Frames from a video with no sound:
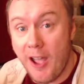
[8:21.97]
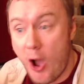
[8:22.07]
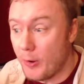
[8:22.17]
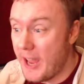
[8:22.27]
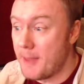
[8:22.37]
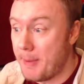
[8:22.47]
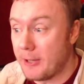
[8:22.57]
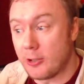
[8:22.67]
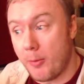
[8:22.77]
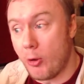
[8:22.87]
I'll get the
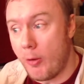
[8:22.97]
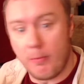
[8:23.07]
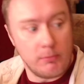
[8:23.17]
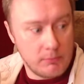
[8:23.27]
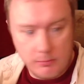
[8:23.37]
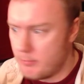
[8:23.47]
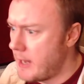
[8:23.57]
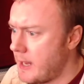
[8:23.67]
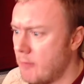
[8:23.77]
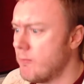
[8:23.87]
bits so I'm not
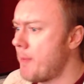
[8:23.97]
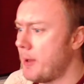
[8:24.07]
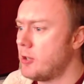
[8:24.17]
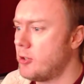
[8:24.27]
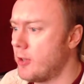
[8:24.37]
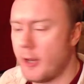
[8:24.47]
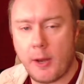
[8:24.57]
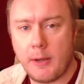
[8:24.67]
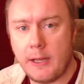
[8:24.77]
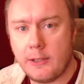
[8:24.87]
making rubbish that I
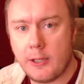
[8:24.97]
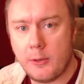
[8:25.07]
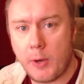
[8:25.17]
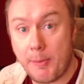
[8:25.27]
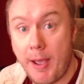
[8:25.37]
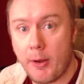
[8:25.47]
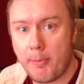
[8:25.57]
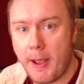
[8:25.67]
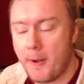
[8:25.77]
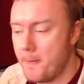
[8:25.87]
don't need to when I'm out and
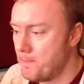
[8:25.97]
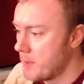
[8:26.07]
about.